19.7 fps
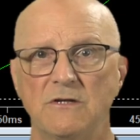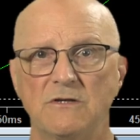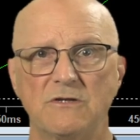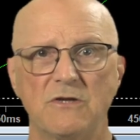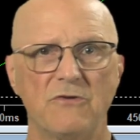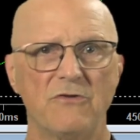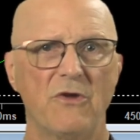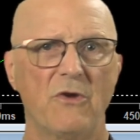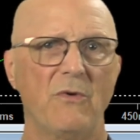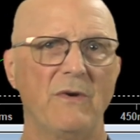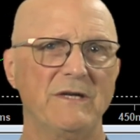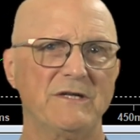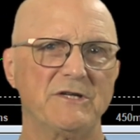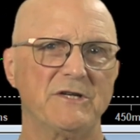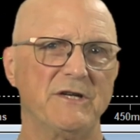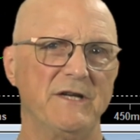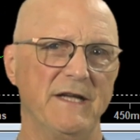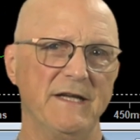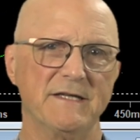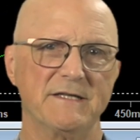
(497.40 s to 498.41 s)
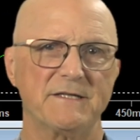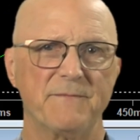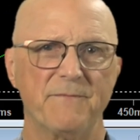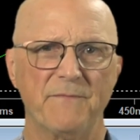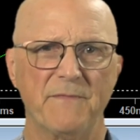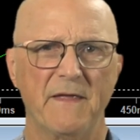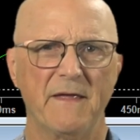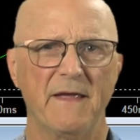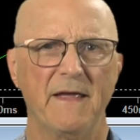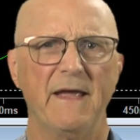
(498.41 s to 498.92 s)
So the question is,
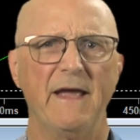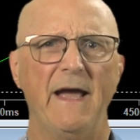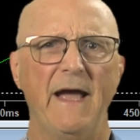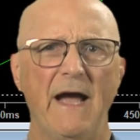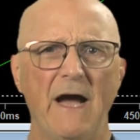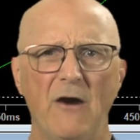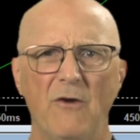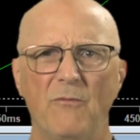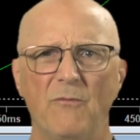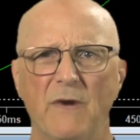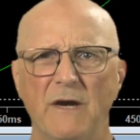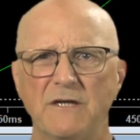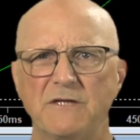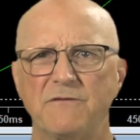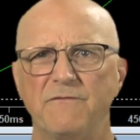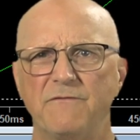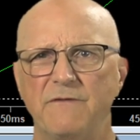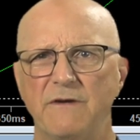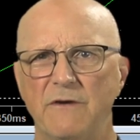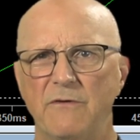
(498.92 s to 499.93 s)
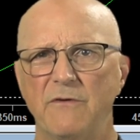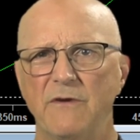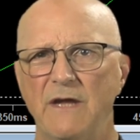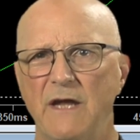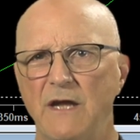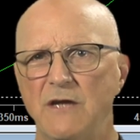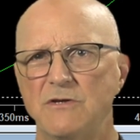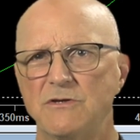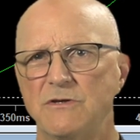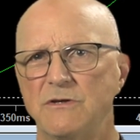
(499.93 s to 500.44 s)
how much
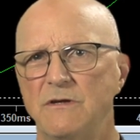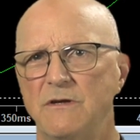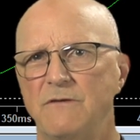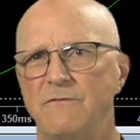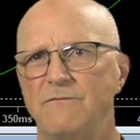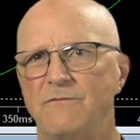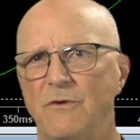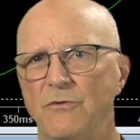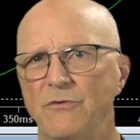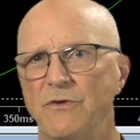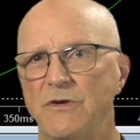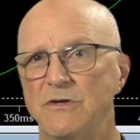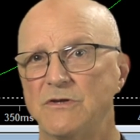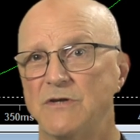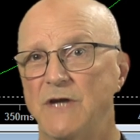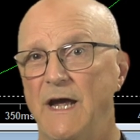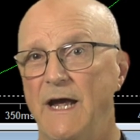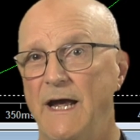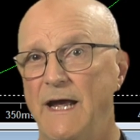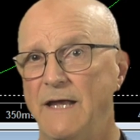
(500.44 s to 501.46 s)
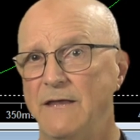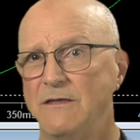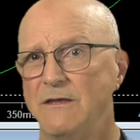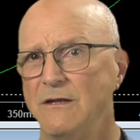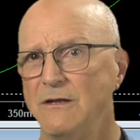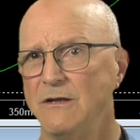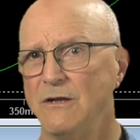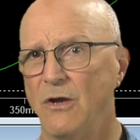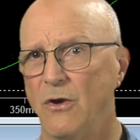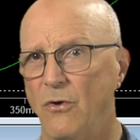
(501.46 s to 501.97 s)
variation in voltage at
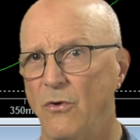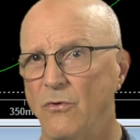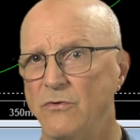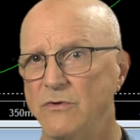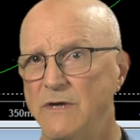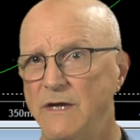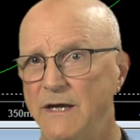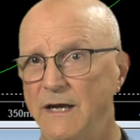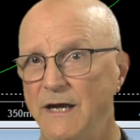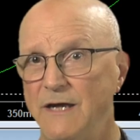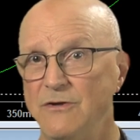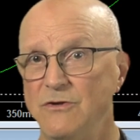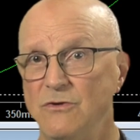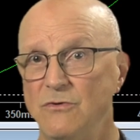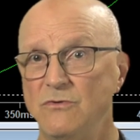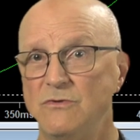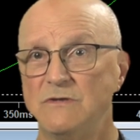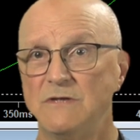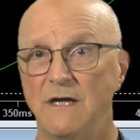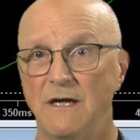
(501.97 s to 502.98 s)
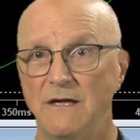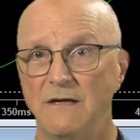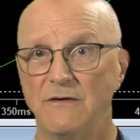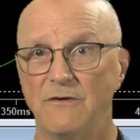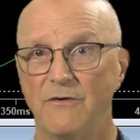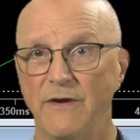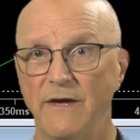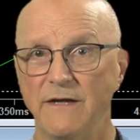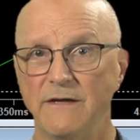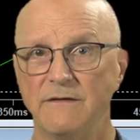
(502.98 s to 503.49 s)
the load can you
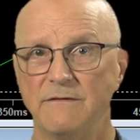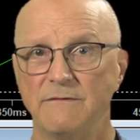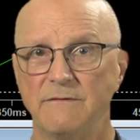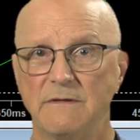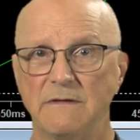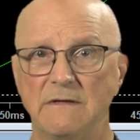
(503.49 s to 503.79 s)
tolerate?